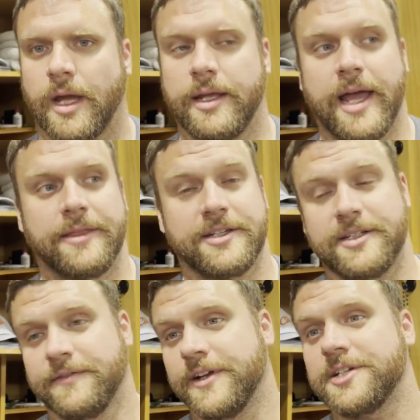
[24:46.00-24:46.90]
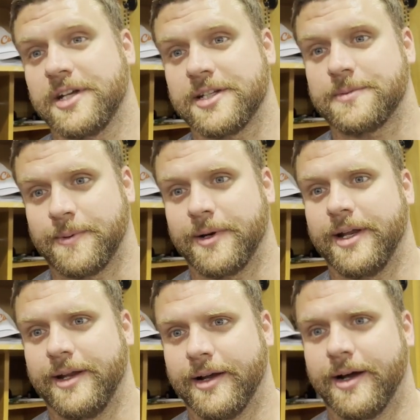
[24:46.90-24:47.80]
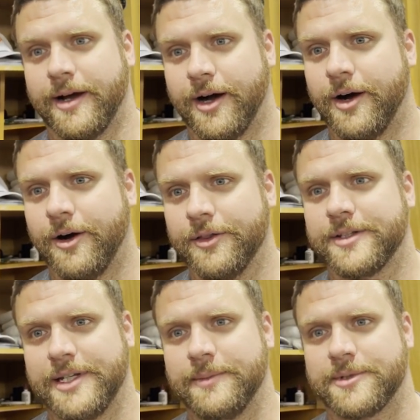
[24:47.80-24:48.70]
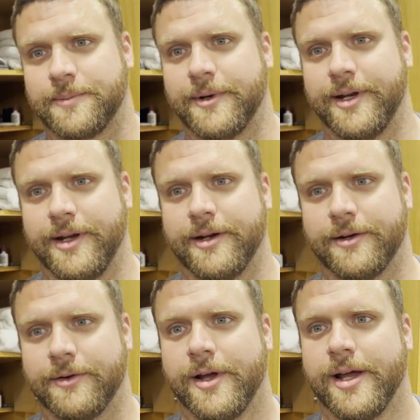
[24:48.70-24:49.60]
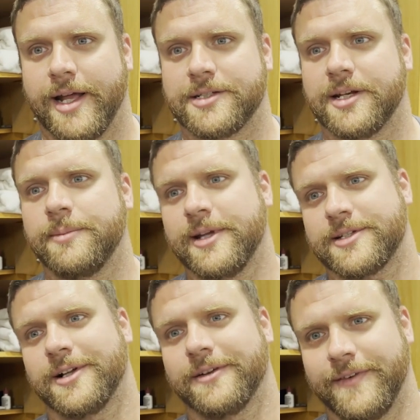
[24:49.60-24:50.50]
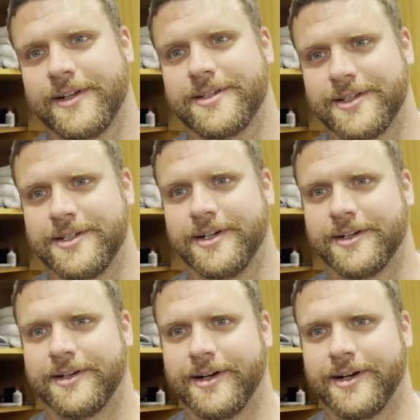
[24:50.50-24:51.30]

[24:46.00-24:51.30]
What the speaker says: Yeah, this division is pretty, all the teams are pretty, you know, it's going to be a slugfest this year.